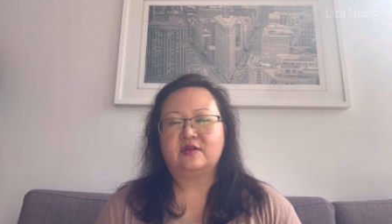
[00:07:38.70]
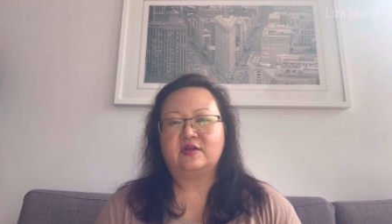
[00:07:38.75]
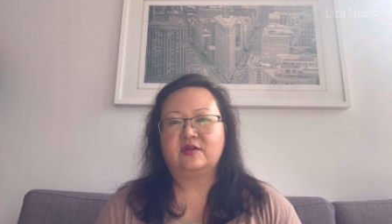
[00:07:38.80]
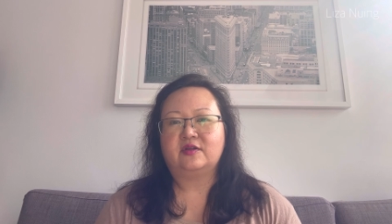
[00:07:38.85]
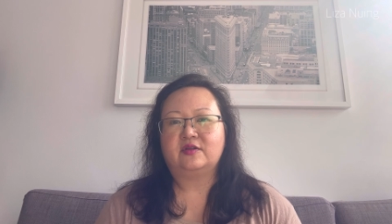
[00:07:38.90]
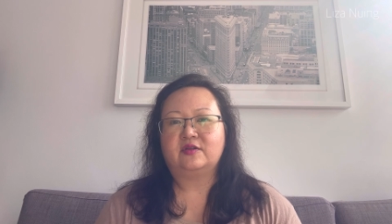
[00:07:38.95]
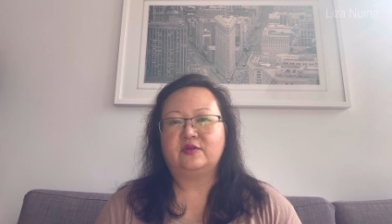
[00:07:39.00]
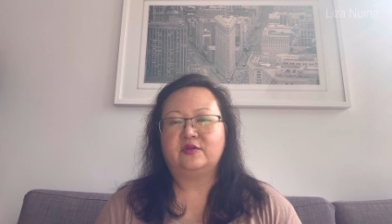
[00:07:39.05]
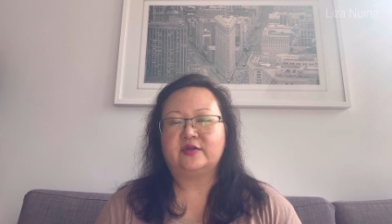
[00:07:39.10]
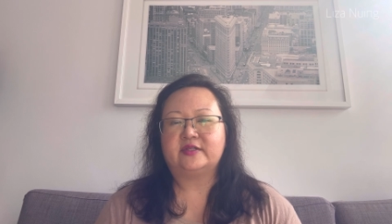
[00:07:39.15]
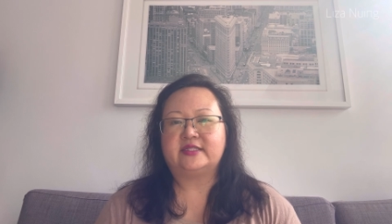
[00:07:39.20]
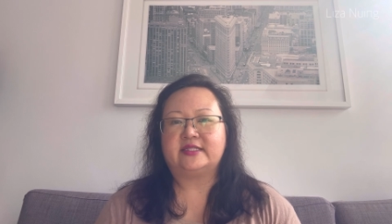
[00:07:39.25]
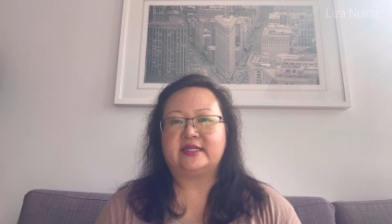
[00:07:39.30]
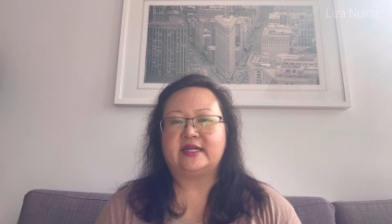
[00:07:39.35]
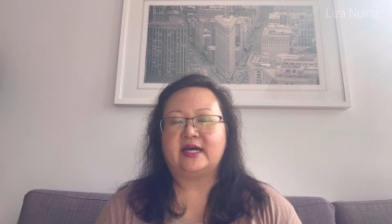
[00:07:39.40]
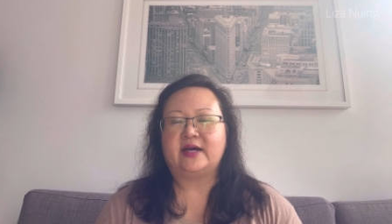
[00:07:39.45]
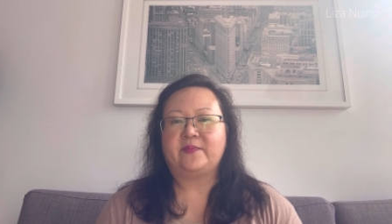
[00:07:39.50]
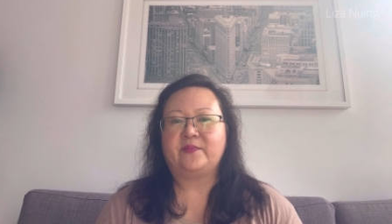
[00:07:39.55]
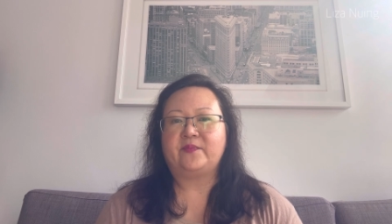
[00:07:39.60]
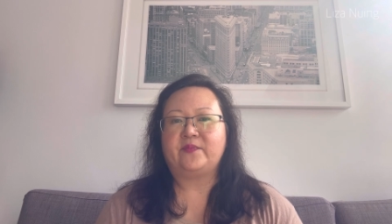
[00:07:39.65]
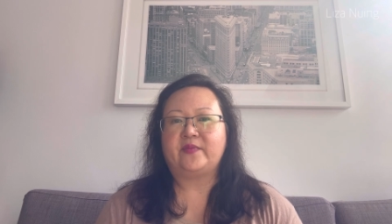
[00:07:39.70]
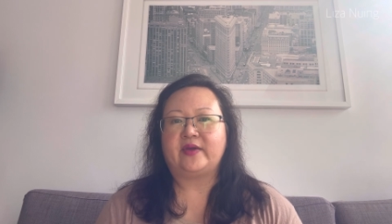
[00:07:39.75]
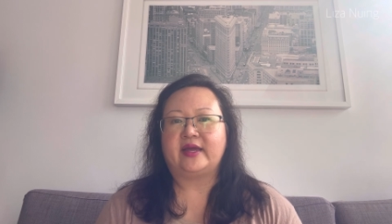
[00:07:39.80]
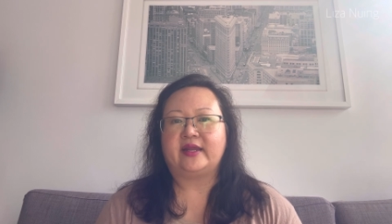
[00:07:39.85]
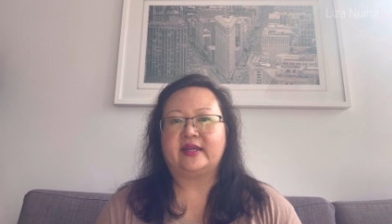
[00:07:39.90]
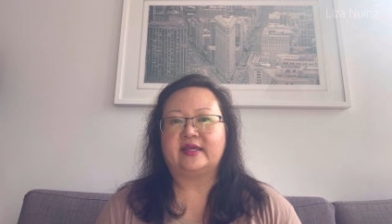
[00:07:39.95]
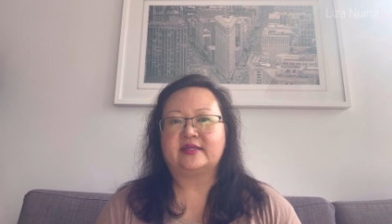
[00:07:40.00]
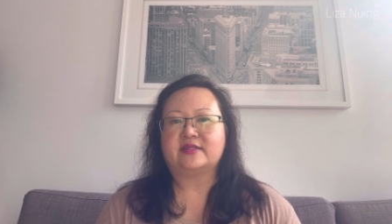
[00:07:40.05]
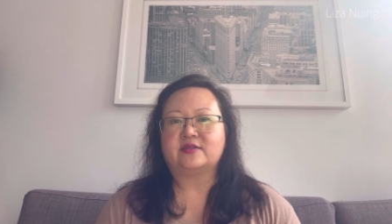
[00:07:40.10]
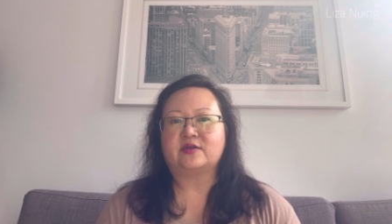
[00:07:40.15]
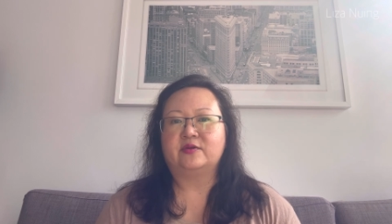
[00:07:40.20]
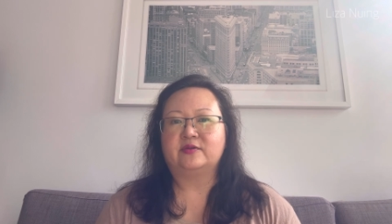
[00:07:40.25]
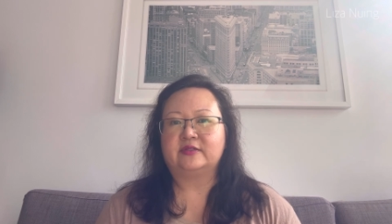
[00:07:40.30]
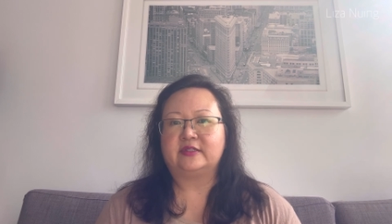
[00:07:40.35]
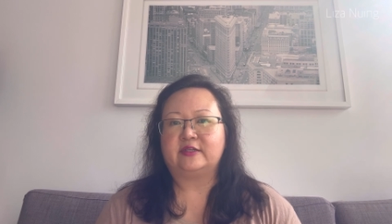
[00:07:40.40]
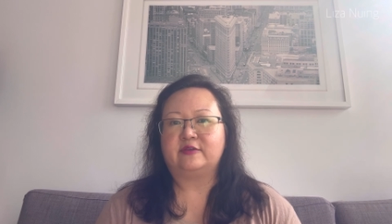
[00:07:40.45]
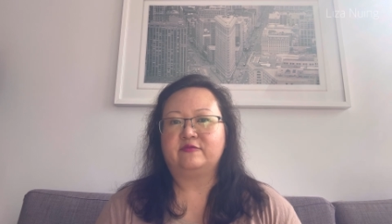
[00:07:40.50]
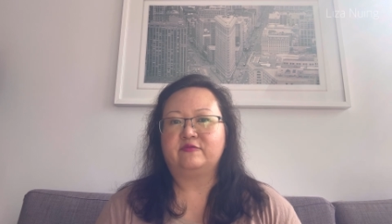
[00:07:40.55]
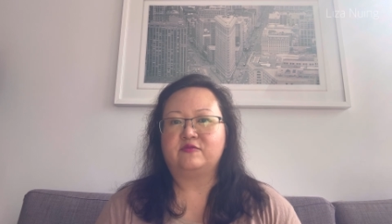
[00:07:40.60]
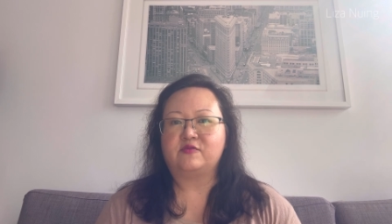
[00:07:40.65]
looked it up and it's
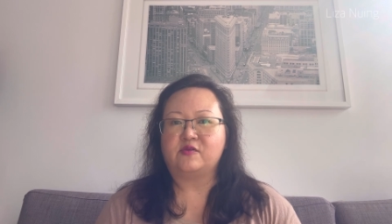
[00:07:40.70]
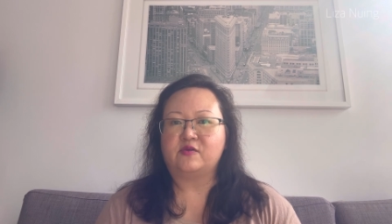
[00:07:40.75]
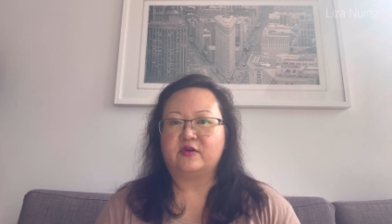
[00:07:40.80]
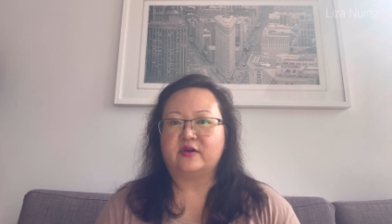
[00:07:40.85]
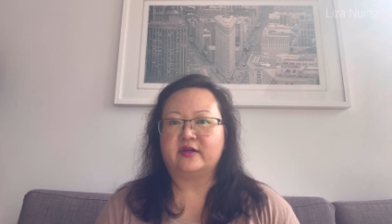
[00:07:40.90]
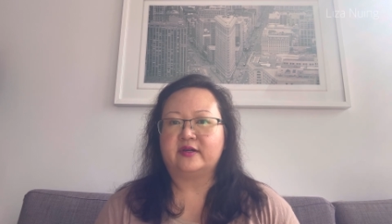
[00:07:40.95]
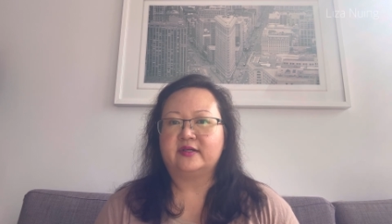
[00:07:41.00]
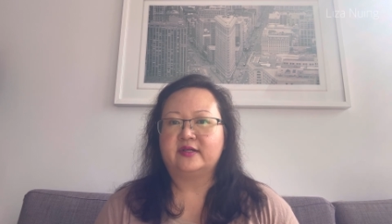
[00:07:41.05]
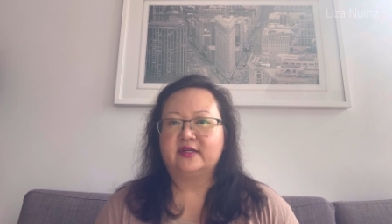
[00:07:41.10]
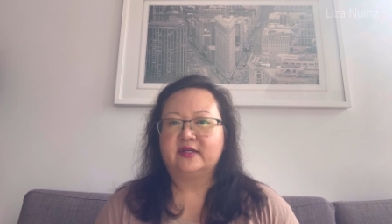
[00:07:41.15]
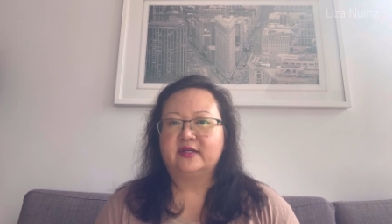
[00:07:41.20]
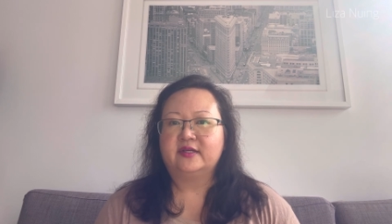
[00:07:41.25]
only for